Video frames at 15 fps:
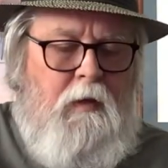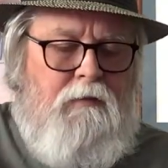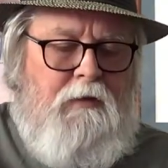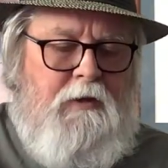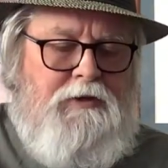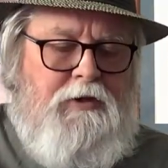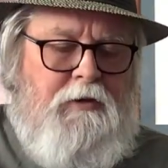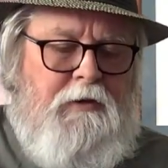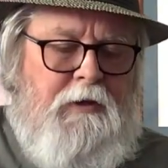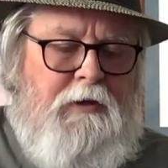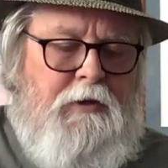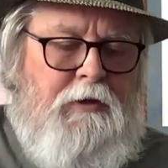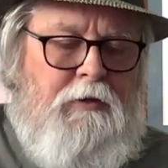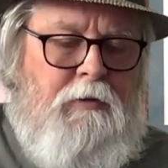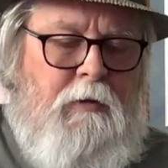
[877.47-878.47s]
that you can
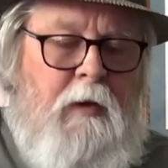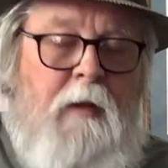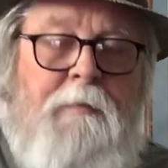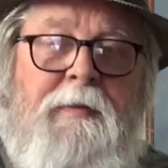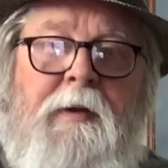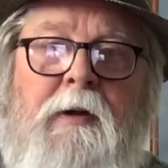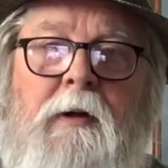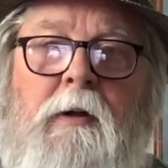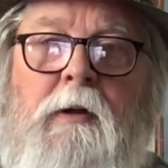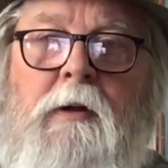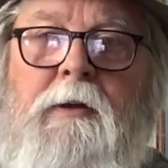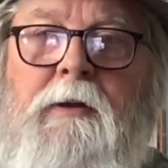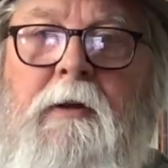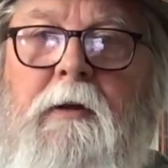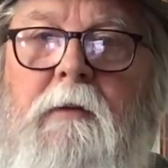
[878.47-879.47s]
do up here
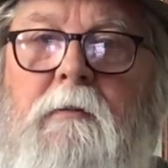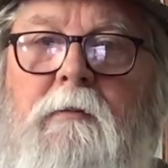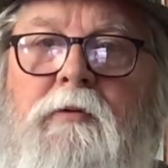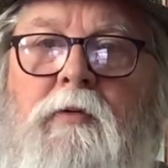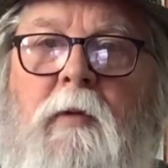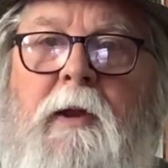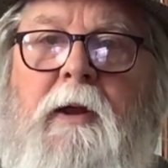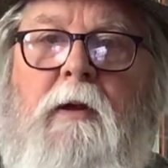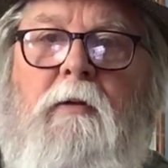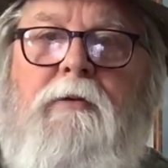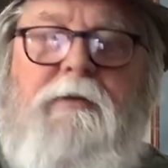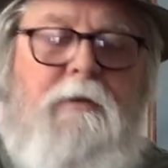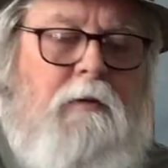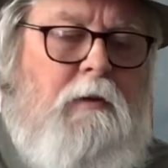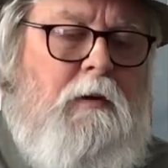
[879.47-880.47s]
on the
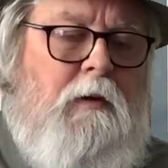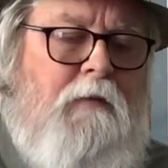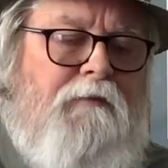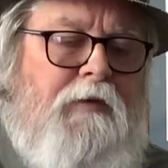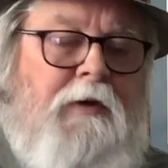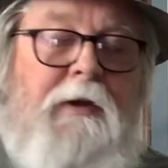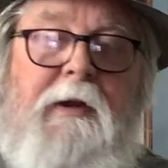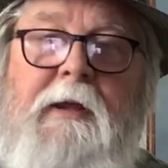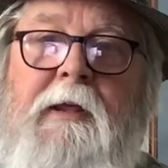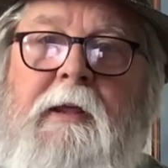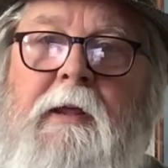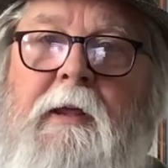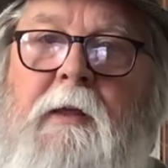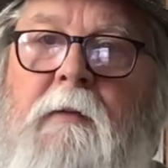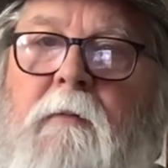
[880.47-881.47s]
12th if you're in E.